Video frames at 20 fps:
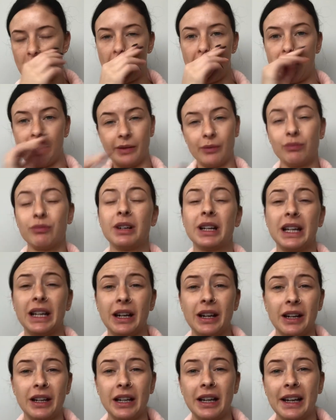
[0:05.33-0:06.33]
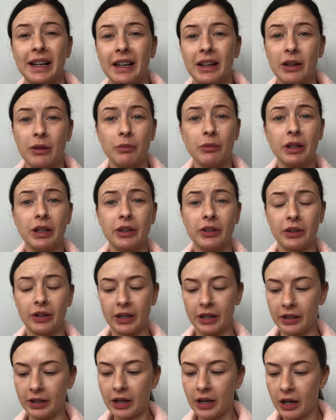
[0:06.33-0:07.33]
Right, it's really early and I'm really
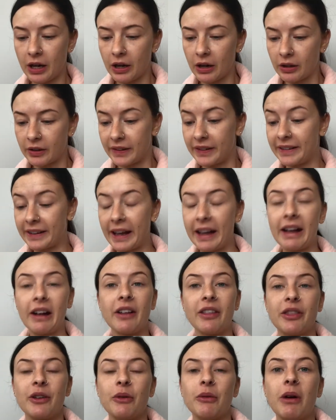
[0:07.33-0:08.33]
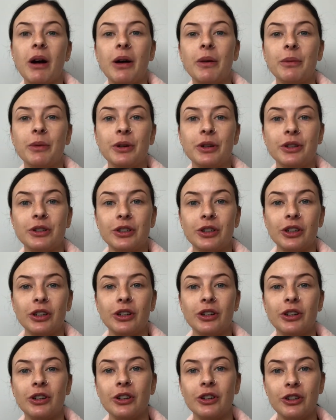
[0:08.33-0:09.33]
tired. Today I thought I would
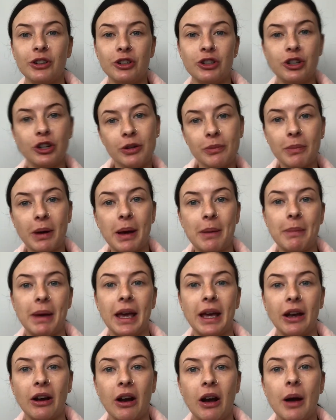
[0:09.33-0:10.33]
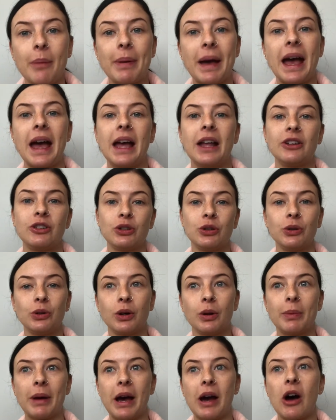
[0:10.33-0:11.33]
do my makeup and talk
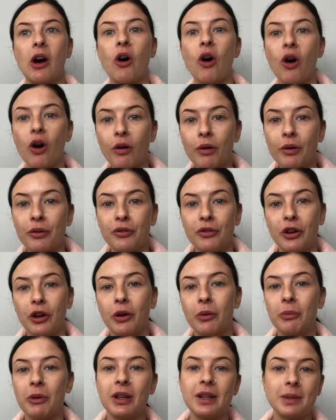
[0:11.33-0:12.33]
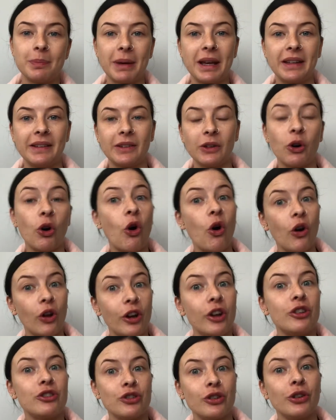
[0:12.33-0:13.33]
about a horror film that is based on
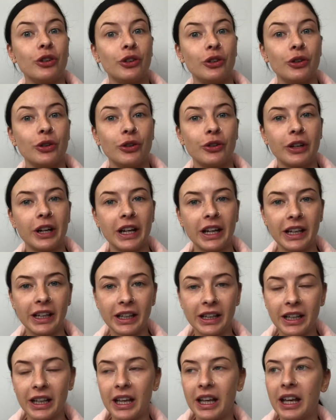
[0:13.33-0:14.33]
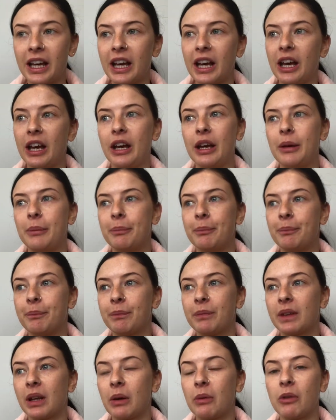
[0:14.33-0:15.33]
a true story. I'm
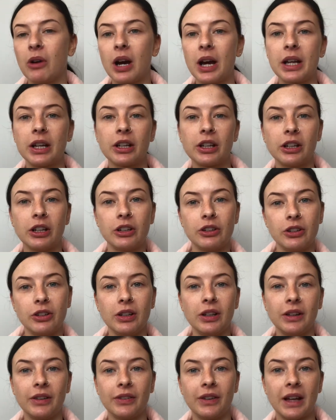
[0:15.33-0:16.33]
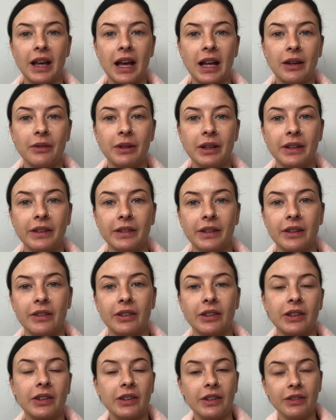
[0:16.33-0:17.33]
kind of going to do this for the Halloween
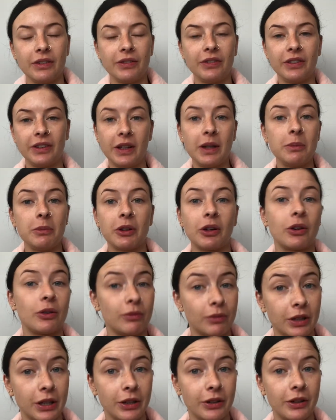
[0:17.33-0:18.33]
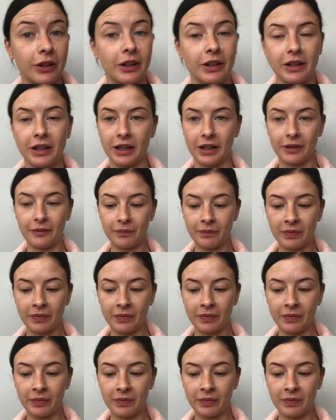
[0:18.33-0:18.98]
series because it seems like a really good idea.